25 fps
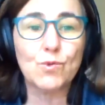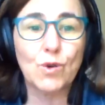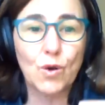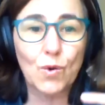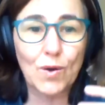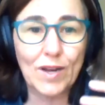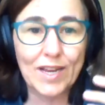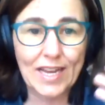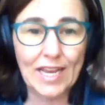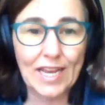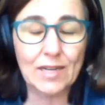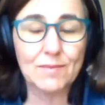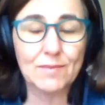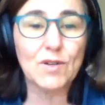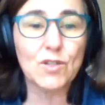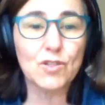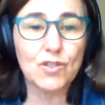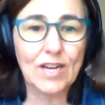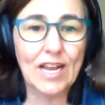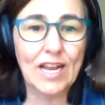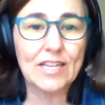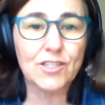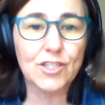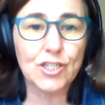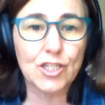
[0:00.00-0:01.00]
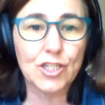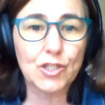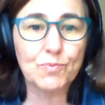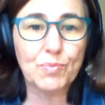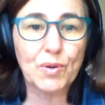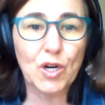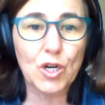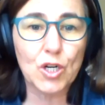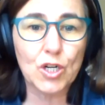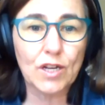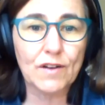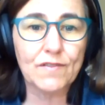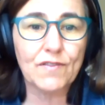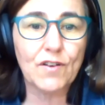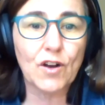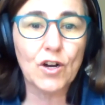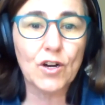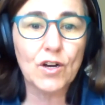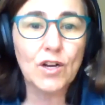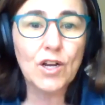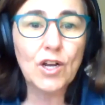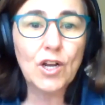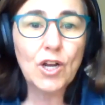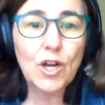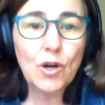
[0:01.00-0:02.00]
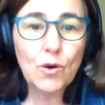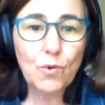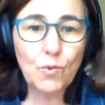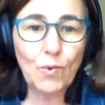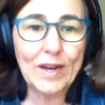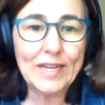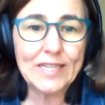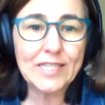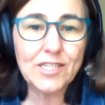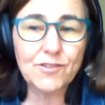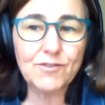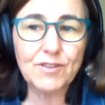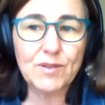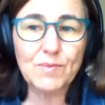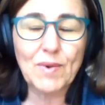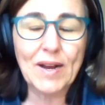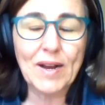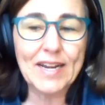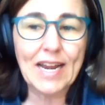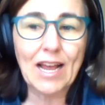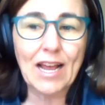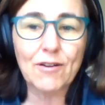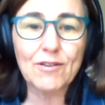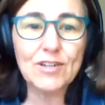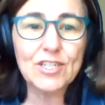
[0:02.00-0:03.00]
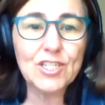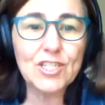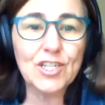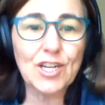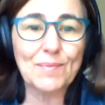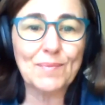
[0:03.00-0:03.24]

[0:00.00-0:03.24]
growing and most hazardous part of our waste stream right now.